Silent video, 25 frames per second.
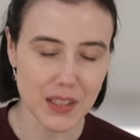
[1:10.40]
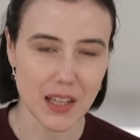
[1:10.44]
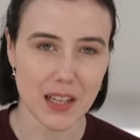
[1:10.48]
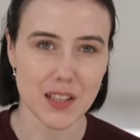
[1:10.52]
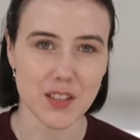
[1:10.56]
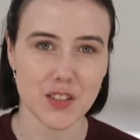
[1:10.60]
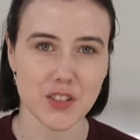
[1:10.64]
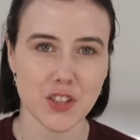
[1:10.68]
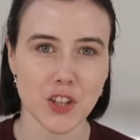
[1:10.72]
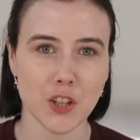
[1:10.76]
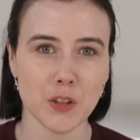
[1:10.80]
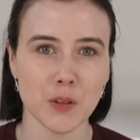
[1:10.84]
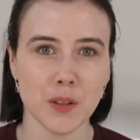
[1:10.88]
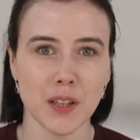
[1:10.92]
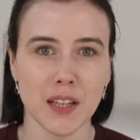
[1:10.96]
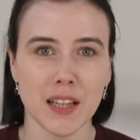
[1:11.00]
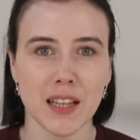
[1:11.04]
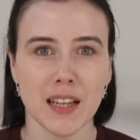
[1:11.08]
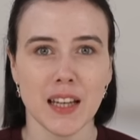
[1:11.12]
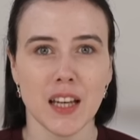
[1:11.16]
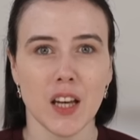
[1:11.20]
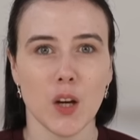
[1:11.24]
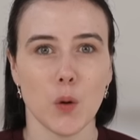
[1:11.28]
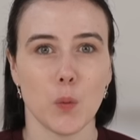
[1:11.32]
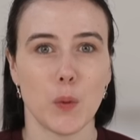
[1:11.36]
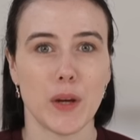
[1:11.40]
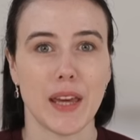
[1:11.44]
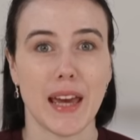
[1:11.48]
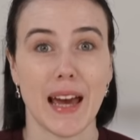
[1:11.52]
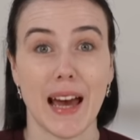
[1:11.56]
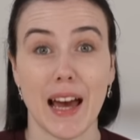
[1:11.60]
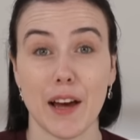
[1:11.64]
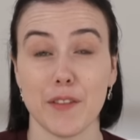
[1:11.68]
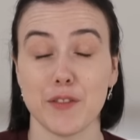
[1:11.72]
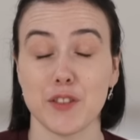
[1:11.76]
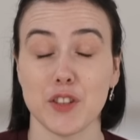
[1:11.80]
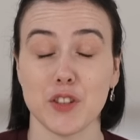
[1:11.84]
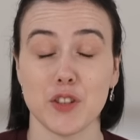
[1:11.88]
And so we
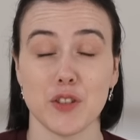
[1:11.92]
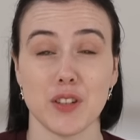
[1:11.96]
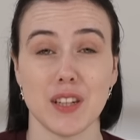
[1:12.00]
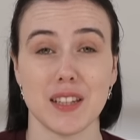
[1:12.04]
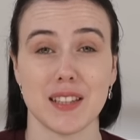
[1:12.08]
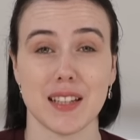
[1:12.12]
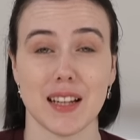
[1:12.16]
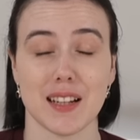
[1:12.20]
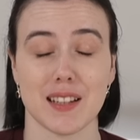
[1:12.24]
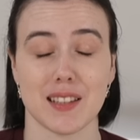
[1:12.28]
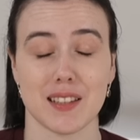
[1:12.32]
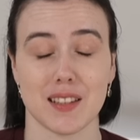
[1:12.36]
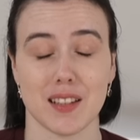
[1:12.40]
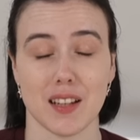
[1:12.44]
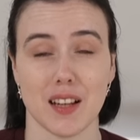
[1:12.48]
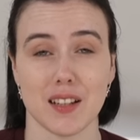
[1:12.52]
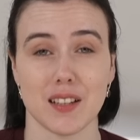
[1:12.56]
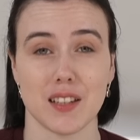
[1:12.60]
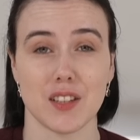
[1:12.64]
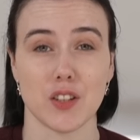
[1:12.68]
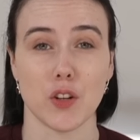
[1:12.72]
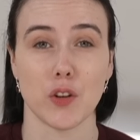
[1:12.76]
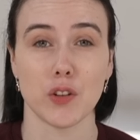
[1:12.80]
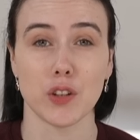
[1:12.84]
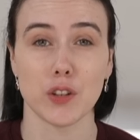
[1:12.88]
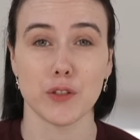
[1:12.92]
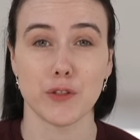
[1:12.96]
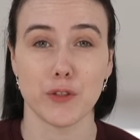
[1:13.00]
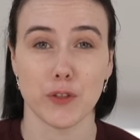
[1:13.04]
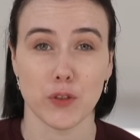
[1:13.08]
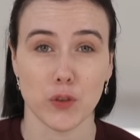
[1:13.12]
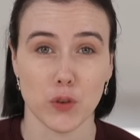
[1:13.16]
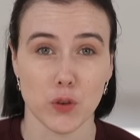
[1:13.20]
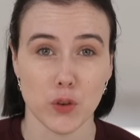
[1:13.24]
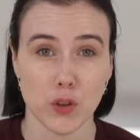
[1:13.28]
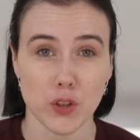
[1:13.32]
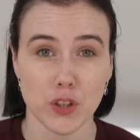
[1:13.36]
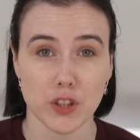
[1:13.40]
have to do these exercises on the
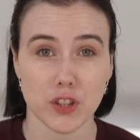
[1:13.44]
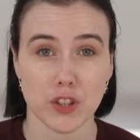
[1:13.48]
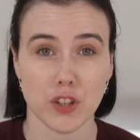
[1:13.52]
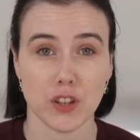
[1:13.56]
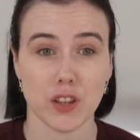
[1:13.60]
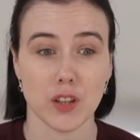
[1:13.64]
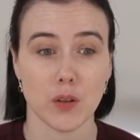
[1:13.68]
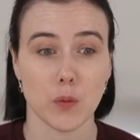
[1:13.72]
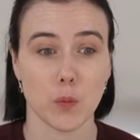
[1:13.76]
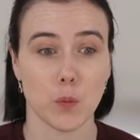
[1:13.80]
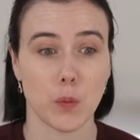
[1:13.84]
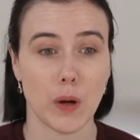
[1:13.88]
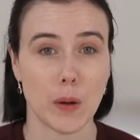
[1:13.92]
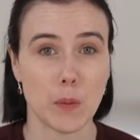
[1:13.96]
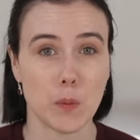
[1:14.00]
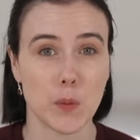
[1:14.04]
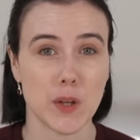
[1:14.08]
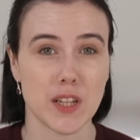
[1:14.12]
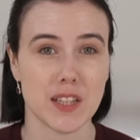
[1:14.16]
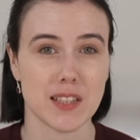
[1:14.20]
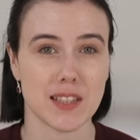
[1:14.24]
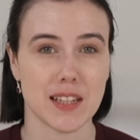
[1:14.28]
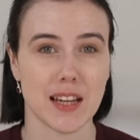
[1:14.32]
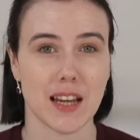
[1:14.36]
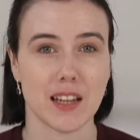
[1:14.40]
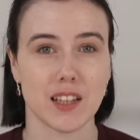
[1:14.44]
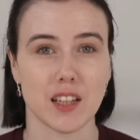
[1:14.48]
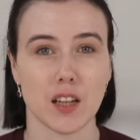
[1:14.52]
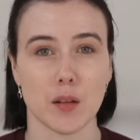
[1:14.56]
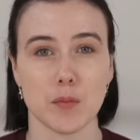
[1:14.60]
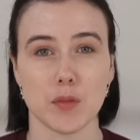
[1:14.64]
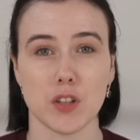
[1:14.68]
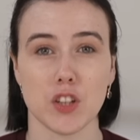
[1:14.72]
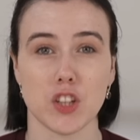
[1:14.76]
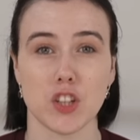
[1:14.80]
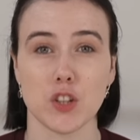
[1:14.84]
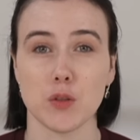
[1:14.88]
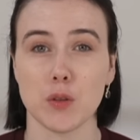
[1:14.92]
floor so that when we stand
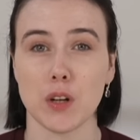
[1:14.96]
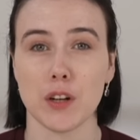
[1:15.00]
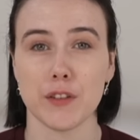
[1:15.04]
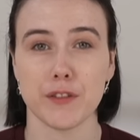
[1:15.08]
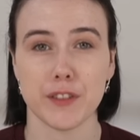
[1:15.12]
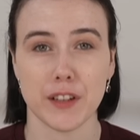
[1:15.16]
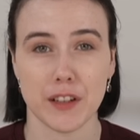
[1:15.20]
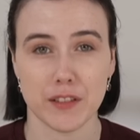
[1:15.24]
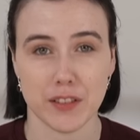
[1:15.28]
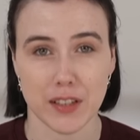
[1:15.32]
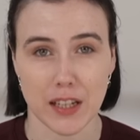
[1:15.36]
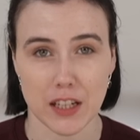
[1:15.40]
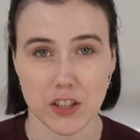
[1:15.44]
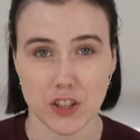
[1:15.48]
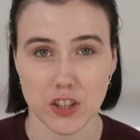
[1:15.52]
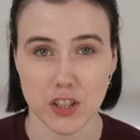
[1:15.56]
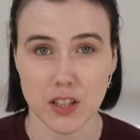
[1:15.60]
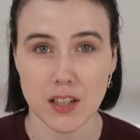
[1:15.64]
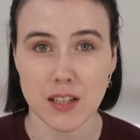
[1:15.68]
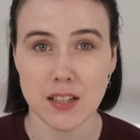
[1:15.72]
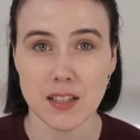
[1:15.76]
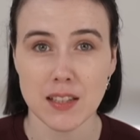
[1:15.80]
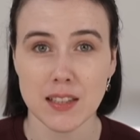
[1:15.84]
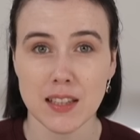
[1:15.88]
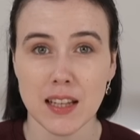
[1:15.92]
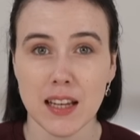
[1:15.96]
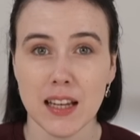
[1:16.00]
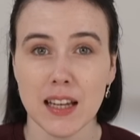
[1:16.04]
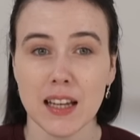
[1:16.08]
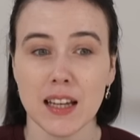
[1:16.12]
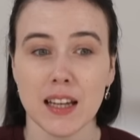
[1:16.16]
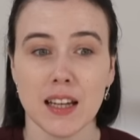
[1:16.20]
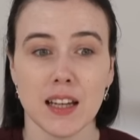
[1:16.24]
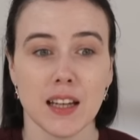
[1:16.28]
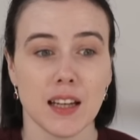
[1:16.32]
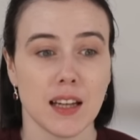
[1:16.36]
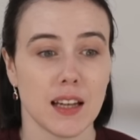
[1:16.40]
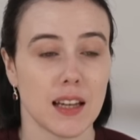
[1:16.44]
up to do our foundations,
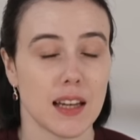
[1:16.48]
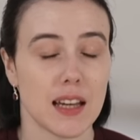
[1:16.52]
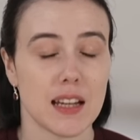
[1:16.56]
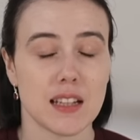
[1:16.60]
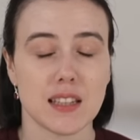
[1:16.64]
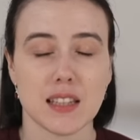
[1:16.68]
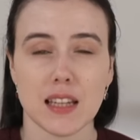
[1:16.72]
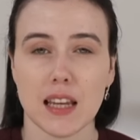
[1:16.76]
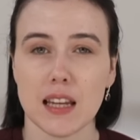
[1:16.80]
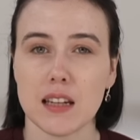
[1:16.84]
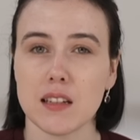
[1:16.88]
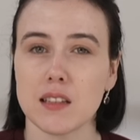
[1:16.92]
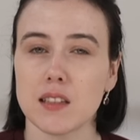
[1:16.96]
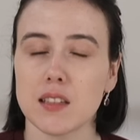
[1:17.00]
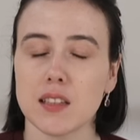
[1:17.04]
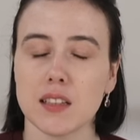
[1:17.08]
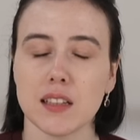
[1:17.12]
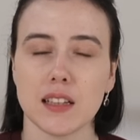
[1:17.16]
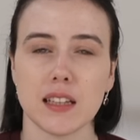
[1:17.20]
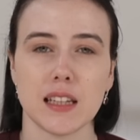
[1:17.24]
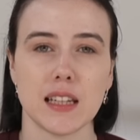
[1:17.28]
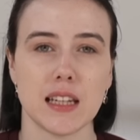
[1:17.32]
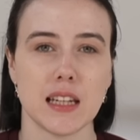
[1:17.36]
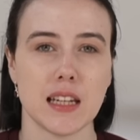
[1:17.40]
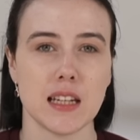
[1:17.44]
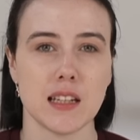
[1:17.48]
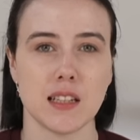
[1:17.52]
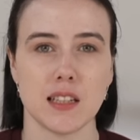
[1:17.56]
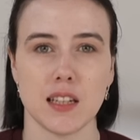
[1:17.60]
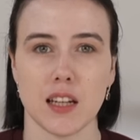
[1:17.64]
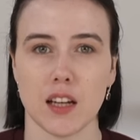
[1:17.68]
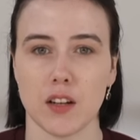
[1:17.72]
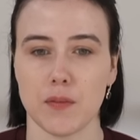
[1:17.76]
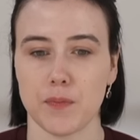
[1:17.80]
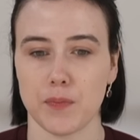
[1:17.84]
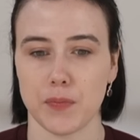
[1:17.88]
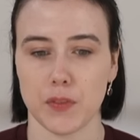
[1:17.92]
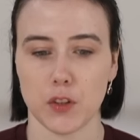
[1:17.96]
it's instantly
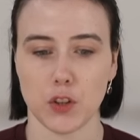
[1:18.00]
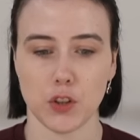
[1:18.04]
easier.